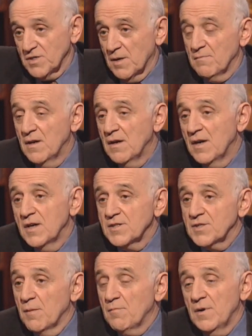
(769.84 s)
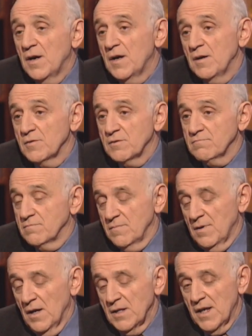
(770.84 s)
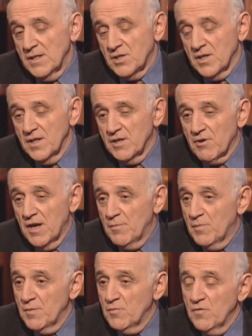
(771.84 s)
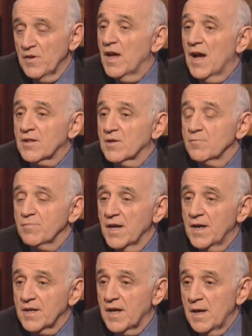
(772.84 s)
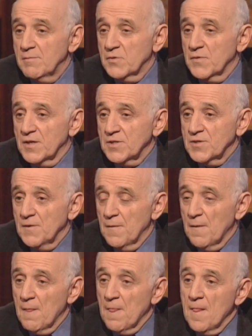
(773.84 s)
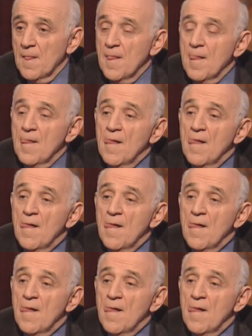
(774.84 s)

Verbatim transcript: some some. Uh, allegedly grade B movie actor playing games with us. No, well, I, first of all, I, I